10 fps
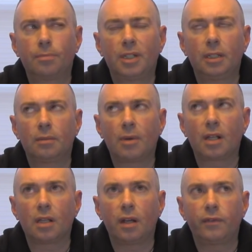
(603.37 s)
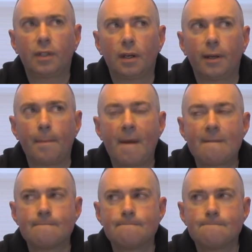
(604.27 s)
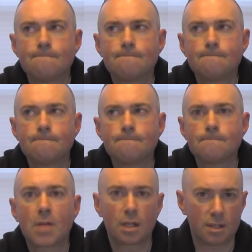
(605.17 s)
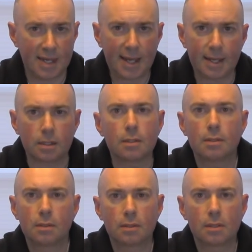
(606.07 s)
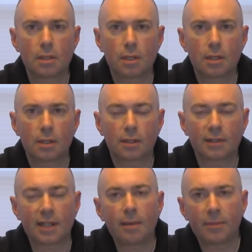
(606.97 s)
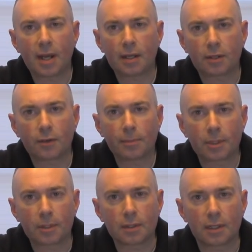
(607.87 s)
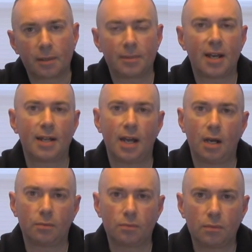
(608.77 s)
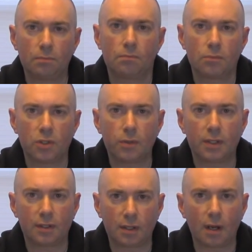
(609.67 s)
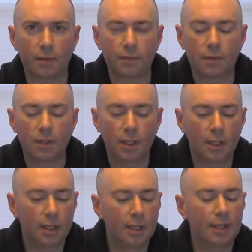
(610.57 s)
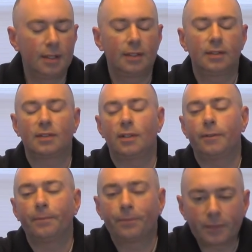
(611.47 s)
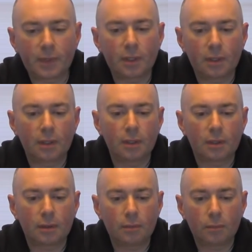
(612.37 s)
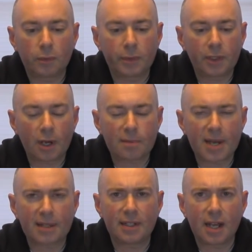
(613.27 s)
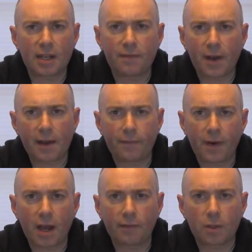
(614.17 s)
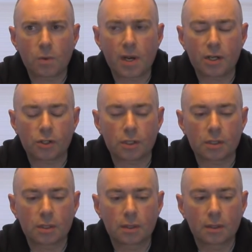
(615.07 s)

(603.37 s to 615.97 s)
me in my lifetime? Mm, none. Because I'm not a criminal. I'm not out doing stuff. So when we talk about the 95-5 equation,